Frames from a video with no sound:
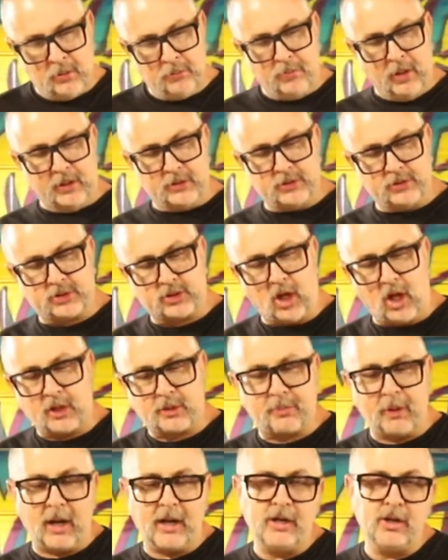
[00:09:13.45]
But
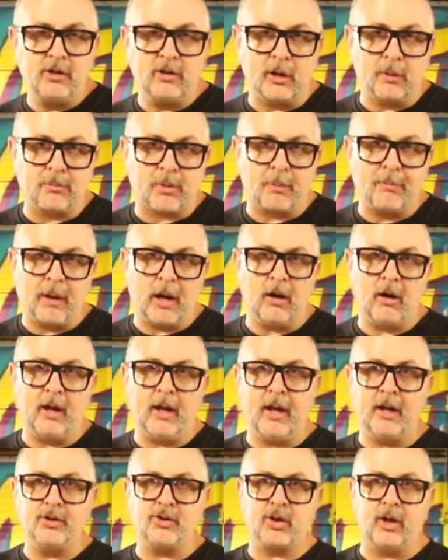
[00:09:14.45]
Scotch-Brite, you can prepare an
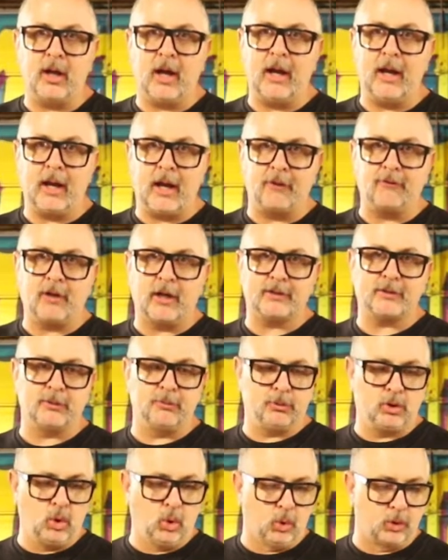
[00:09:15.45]
edge, and I've got
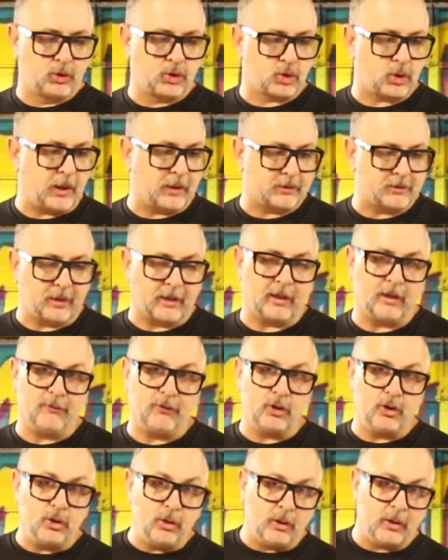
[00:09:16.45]
some cool tricks. Like if
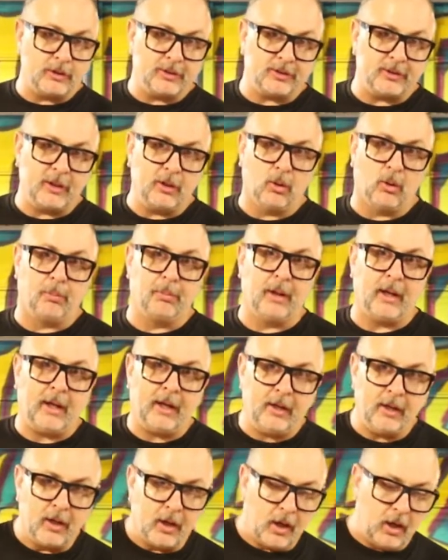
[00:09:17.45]
you're doing a single
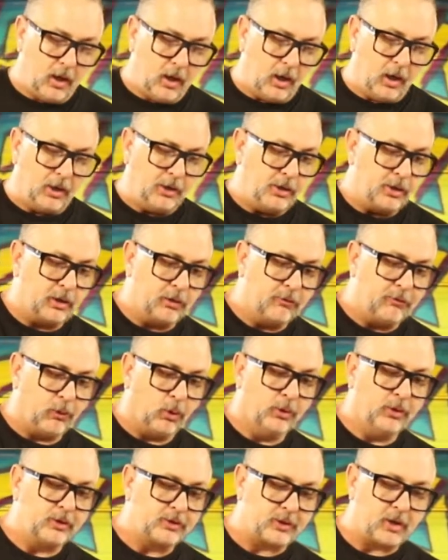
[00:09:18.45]
plate, you can
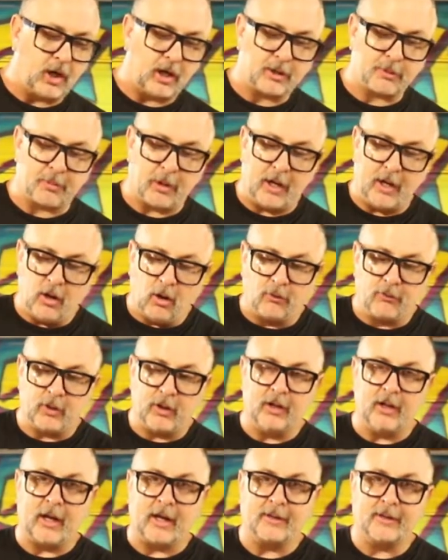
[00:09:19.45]
fold the Scotch-Brite over
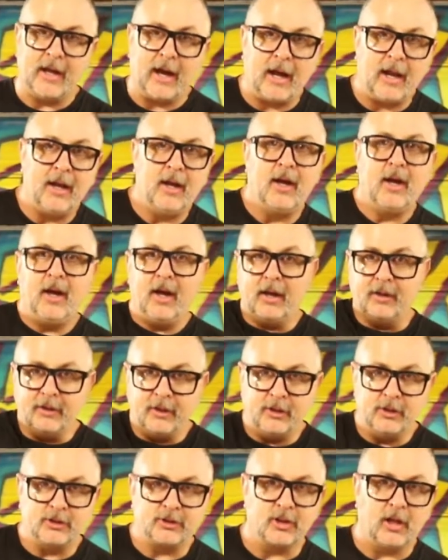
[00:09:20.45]
it like that, and
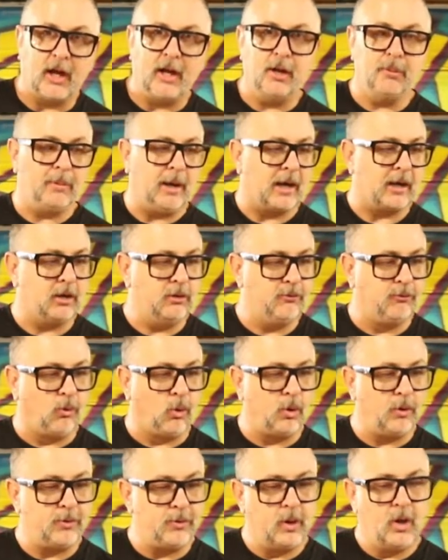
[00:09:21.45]
then you slide it back and
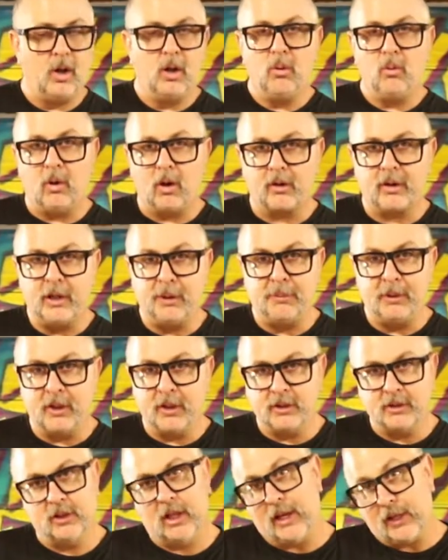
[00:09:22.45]
forth while keeping
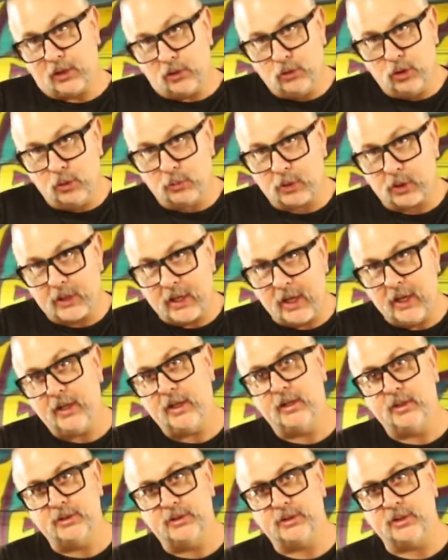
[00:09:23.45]
it like
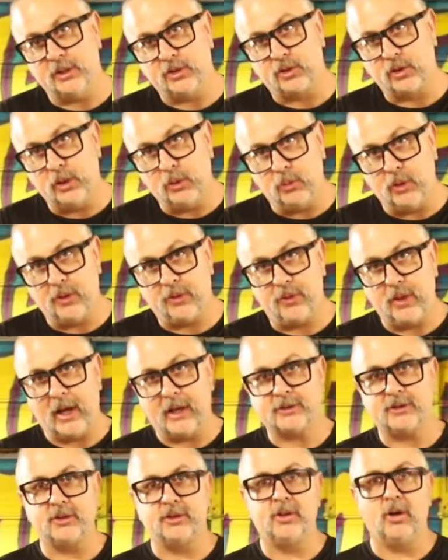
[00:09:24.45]
lubricated essentially with
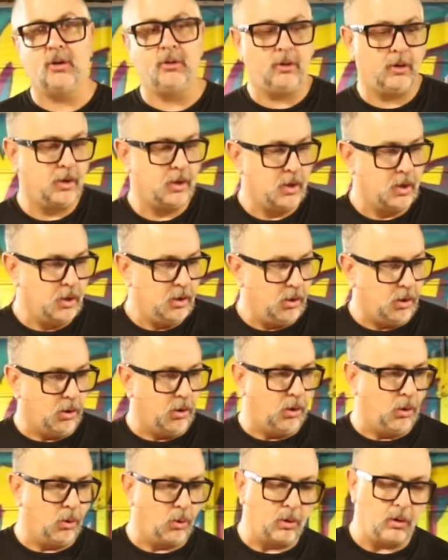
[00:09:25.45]
acetone
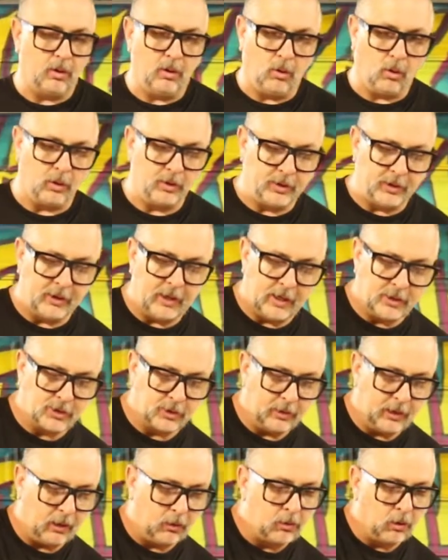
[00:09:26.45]
or
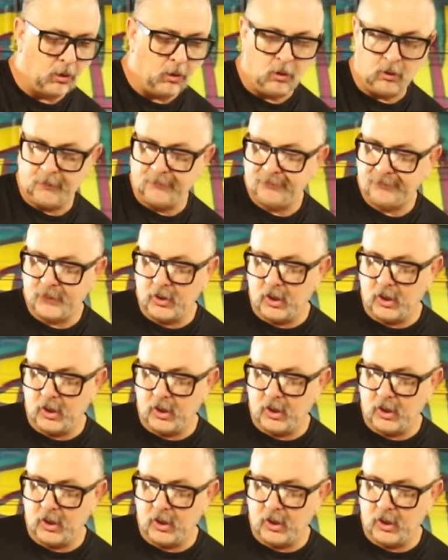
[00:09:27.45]
denatured alcohol.